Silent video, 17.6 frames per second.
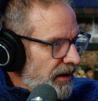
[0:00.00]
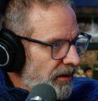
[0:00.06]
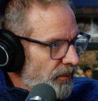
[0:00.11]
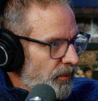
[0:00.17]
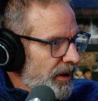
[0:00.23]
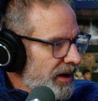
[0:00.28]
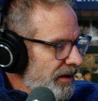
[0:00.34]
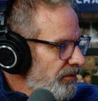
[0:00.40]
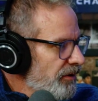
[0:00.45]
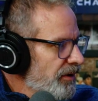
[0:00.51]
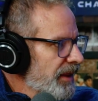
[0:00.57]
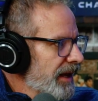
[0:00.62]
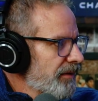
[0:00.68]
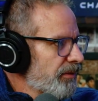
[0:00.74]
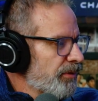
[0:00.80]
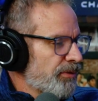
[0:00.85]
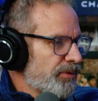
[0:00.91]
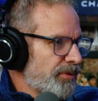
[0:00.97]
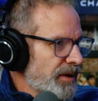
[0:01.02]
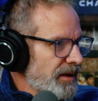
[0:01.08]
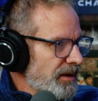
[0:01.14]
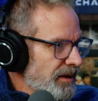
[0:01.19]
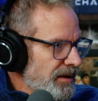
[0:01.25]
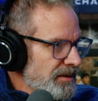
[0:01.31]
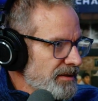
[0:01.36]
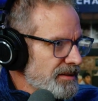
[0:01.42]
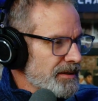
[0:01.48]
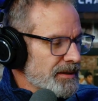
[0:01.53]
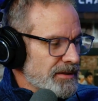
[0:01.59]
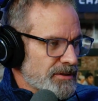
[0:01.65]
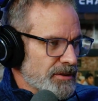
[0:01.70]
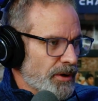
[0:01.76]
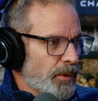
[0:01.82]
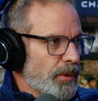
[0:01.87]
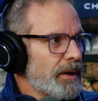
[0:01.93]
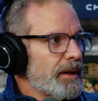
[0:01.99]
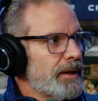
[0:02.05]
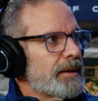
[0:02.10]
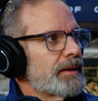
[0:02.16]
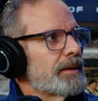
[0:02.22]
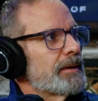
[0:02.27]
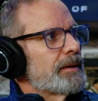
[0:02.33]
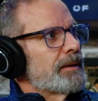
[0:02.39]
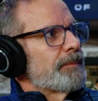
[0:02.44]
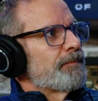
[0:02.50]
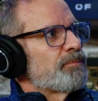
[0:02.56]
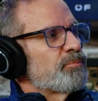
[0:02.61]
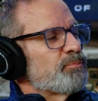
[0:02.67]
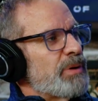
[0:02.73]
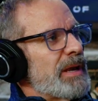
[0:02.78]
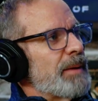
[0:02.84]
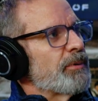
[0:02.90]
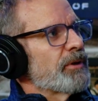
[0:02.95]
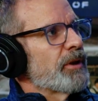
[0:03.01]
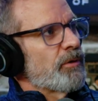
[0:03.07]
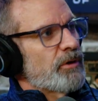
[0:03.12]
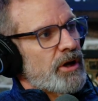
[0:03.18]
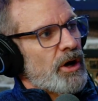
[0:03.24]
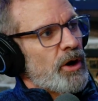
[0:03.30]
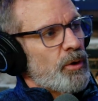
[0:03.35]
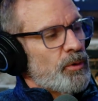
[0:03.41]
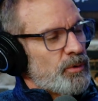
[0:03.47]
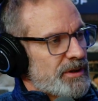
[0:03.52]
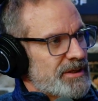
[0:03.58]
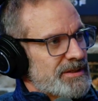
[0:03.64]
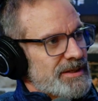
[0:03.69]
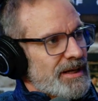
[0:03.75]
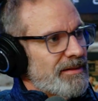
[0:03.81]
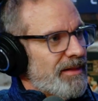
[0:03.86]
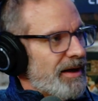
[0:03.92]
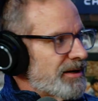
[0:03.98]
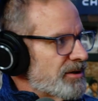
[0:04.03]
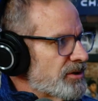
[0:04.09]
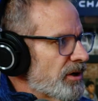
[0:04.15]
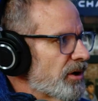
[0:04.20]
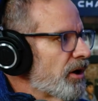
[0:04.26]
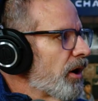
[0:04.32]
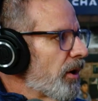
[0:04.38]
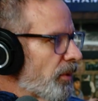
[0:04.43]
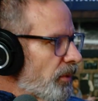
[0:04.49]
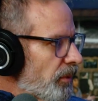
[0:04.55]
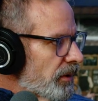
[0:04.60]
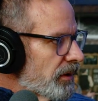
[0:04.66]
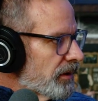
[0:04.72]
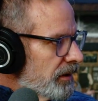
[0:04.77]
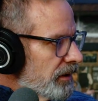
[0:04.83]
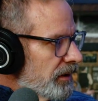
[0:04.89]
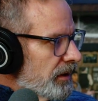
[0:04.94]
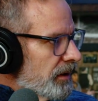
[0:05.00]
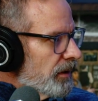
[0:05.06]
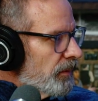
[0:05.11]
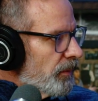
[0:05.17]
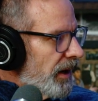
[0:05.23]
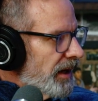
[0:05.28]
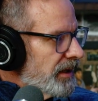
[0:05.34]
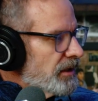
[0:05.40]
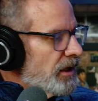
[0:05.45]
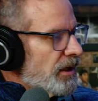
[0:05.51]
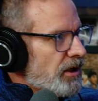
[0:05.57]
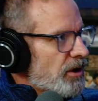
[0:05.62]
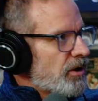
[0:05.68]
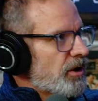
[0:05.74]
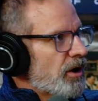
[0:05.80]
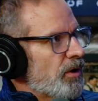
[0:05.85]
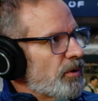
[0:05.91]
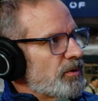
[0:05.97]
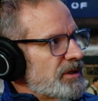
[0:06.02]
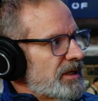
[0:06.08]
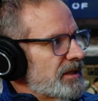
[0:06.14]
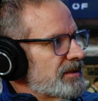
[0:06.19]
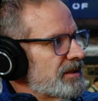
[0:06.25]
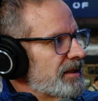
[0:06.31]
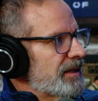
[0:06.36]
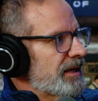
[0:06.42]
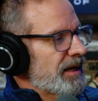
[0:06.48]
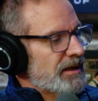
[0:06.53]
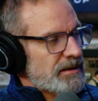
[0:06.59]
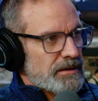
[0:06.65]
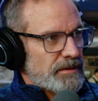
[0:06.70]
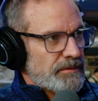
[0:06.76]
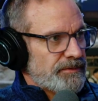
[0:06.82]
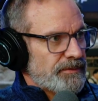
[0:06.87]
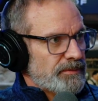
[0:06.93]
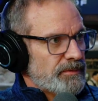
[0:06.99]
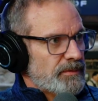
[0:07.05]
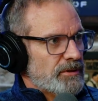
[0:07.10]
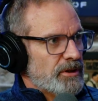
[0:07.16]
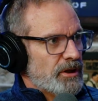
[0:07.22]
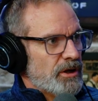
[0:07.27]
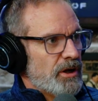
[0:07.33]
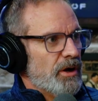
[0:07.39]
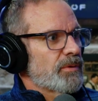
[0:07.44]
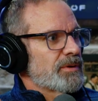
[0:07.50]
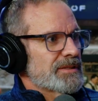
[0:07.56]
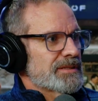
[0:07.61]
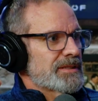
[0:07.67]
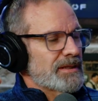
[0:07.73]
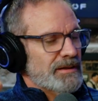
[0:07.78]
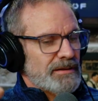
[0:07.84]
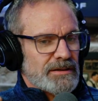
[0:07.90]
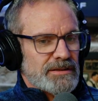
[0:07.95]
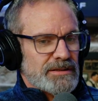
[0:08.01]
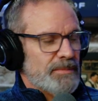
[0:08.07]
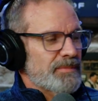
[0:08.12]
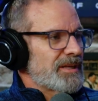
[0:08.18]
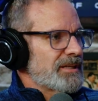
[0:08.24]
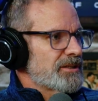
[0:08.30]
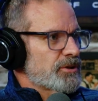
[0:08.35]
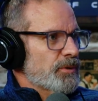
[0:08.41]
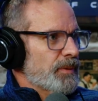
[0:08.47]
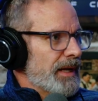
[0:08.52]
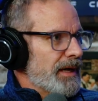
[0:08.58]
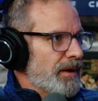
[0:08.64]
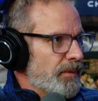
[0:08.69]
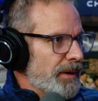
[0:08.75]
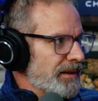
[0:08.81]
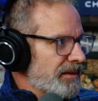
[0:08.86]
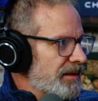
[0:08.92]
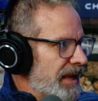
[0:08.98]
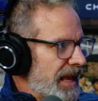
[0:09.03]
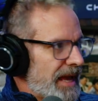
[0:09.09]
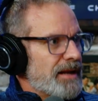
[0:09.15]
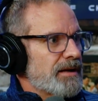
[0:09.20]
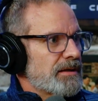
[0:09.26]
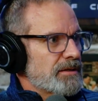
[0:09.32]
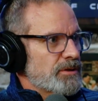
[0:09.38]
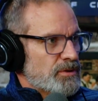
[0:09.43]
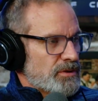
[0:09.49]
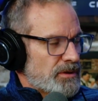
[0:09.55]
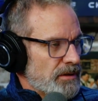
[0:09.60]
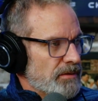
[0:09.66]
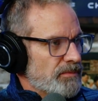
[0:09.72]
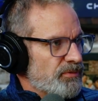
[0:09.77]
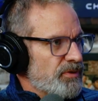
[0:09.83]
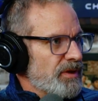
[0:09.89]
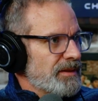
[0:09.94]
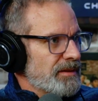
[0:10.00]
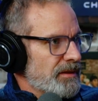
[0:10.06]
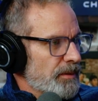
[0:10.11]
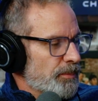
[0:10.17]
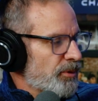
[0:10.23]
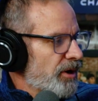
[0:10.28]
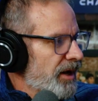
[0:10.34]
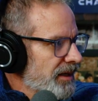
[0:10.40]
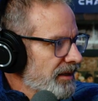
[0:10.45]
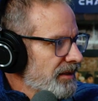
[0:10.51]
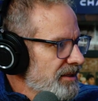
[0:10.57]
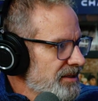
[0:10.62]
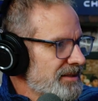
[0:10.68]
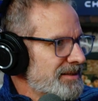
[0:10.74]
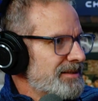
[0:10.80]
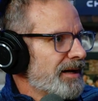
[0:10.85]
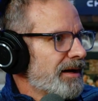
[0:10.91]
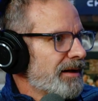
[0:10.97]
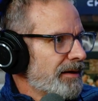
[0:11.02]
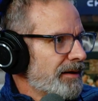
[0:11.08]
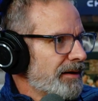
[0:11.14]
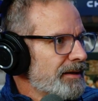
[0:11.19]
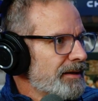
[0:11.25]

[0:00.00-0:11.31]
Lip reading: whatever that thing is. So people don't code because they like to code, right? You code to get to the end of, the code is the means to an end, right? The end is the product that's done.